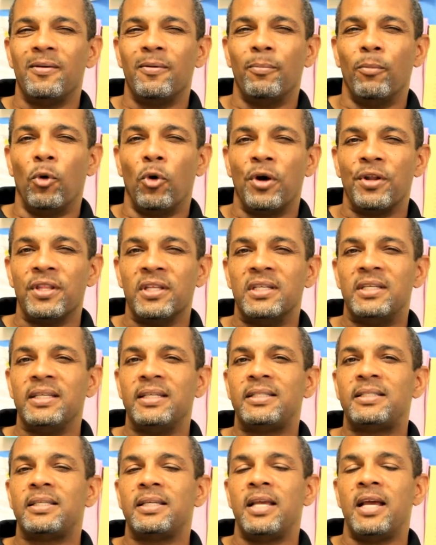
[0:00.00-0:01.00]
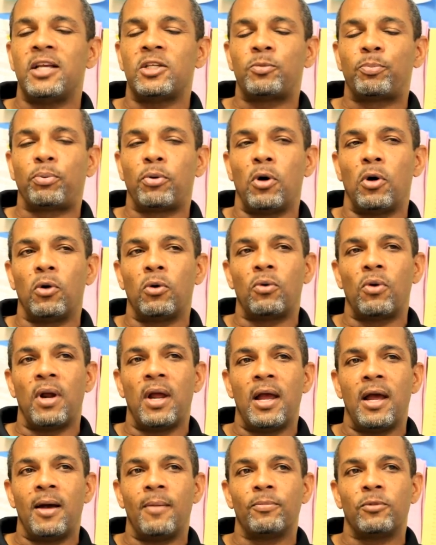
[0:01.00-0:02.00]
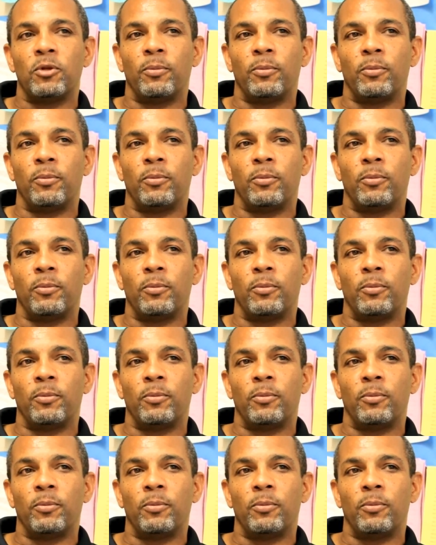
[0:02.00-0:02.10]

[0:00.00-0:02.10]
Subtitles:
more in the DCS program,